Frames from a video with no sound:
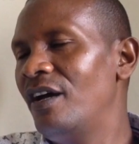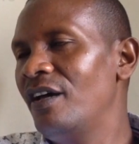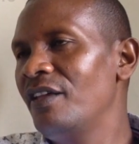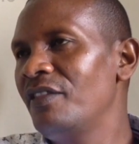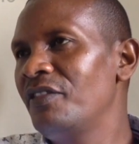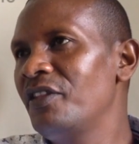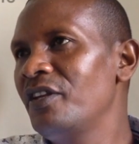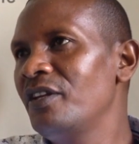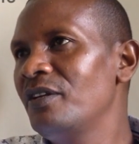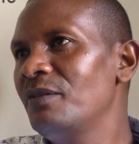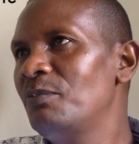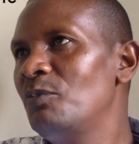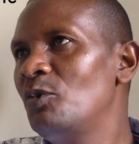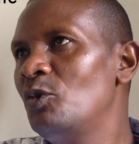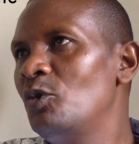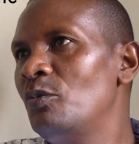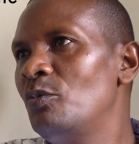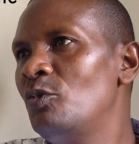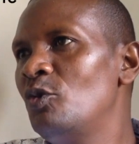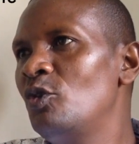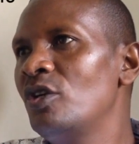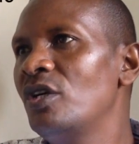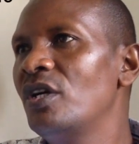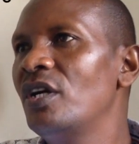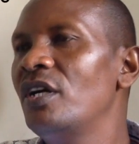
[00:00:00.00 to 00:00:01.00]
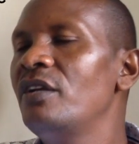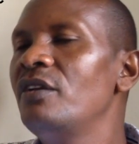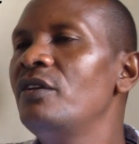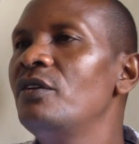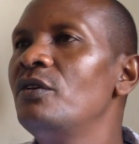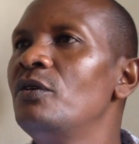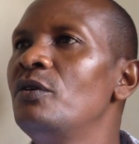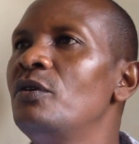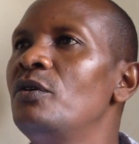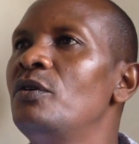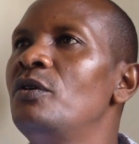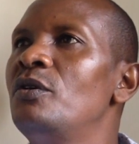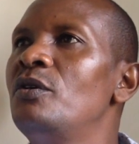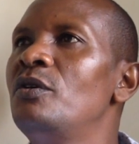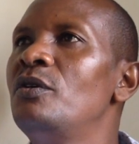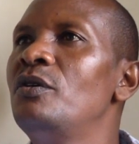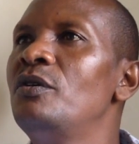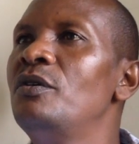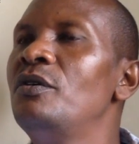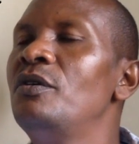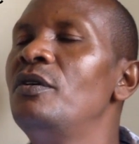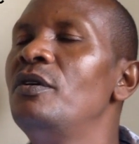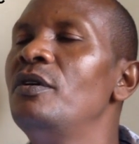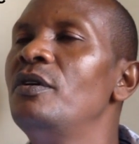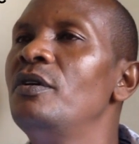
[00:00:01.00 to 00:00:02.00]
I think Muungano,
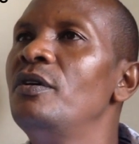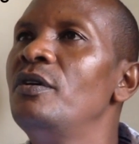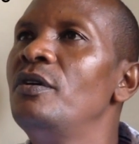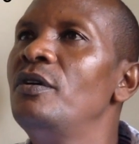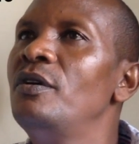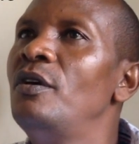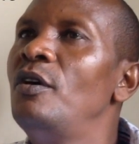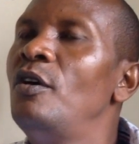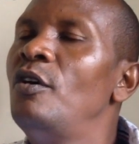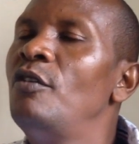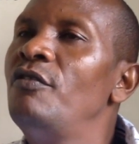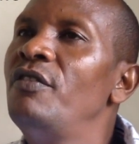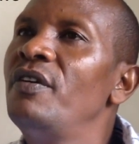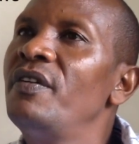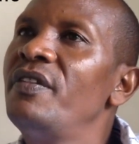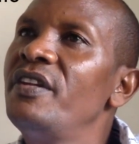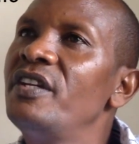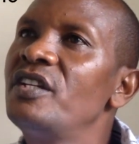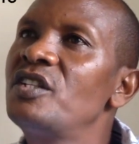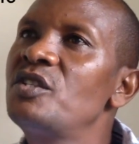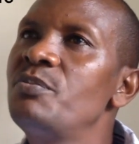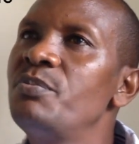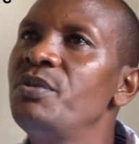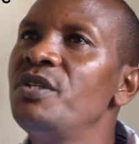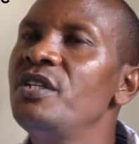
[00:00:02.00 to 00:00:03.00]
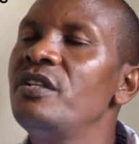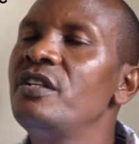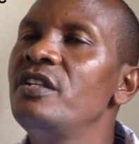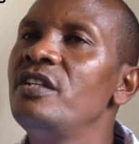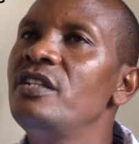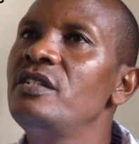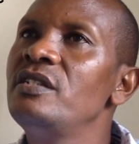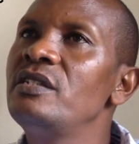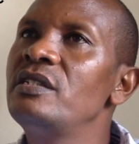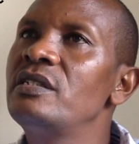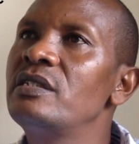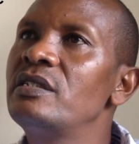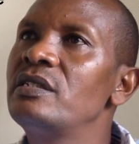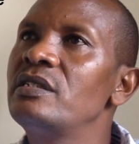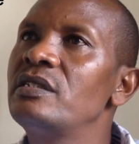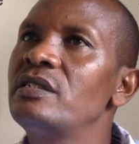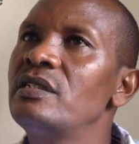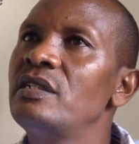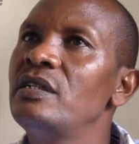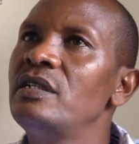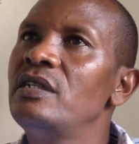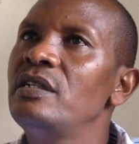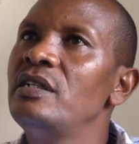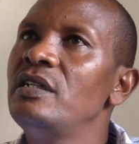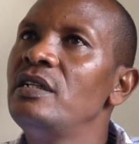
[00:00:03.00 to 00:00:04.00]
over the experience,
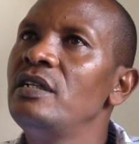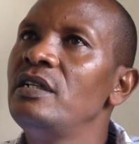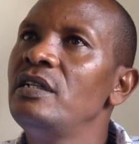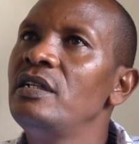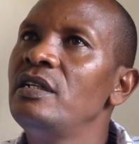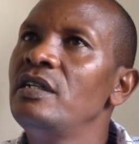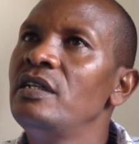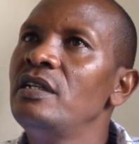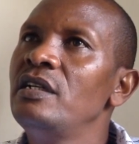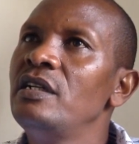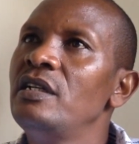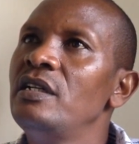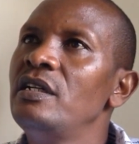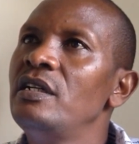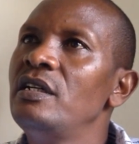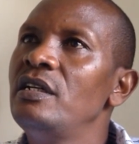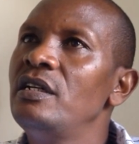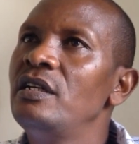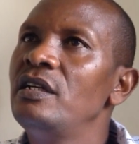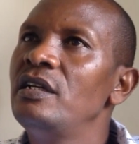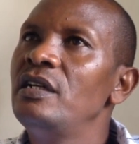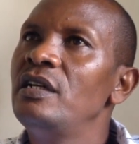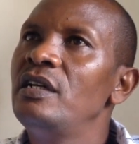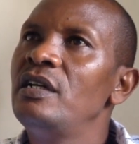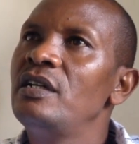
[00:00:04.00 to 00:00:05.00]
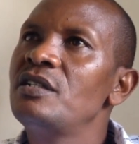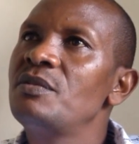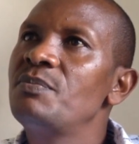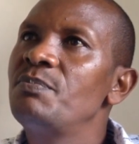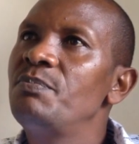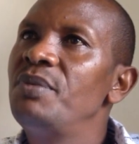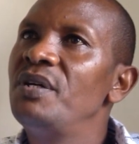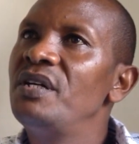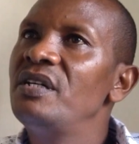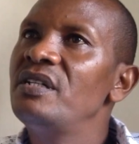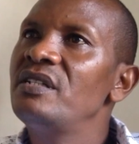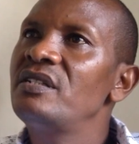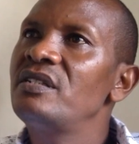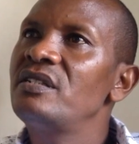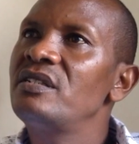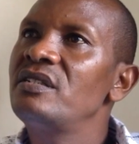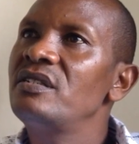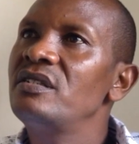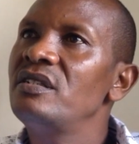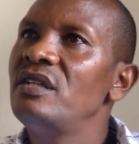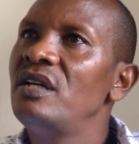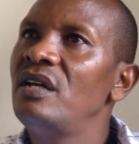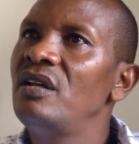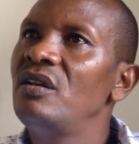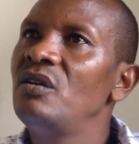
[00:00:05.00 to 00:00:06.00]
has passed
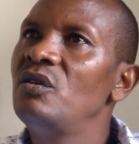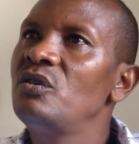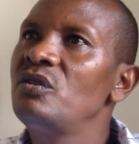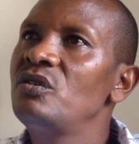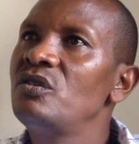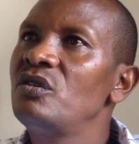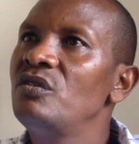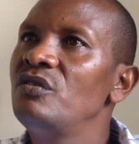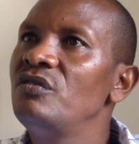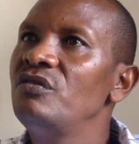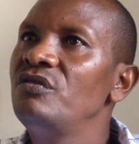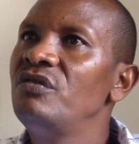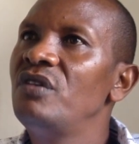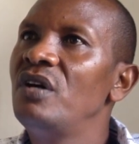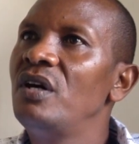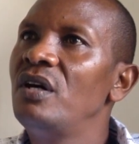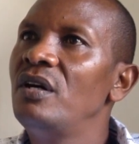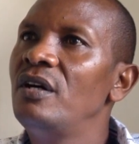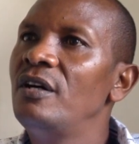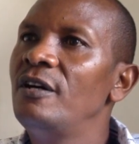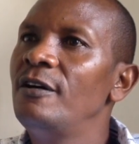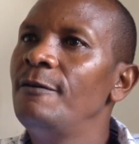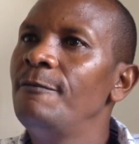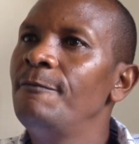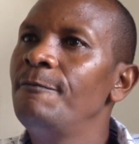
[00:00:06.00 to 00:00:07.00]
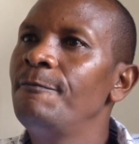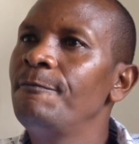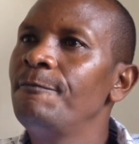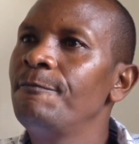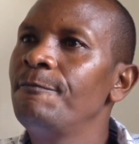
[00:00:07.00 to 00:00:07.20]
a lot of